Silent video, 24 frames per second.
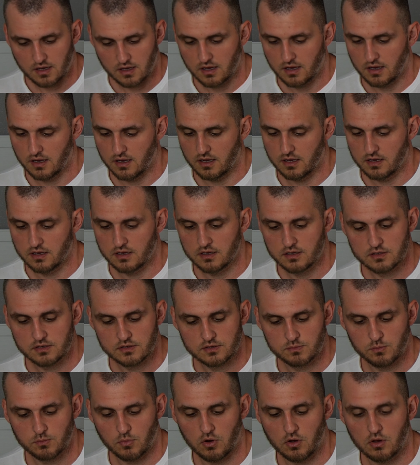a
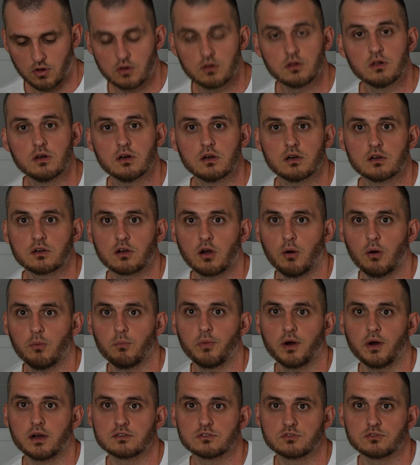small
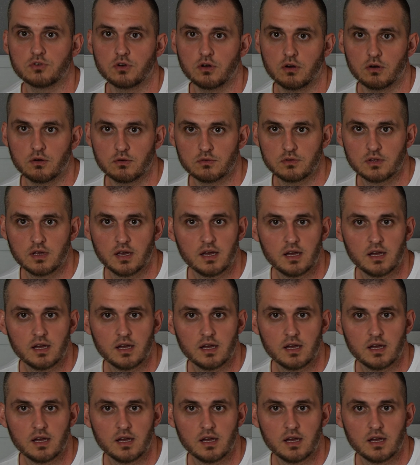compact drone